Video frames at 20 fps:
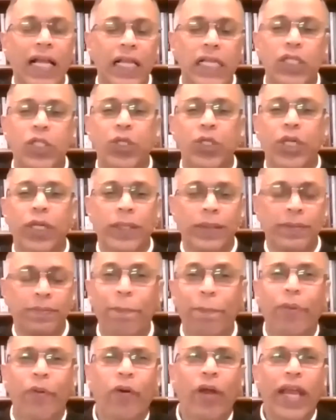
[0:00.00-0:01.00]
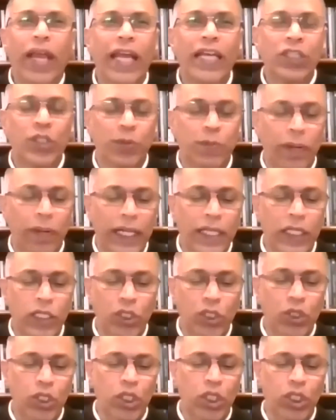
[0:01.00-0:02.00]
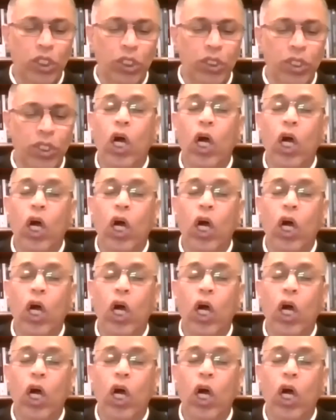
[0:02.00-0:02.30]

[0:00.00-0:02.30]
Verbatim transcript: culture embraced by the church,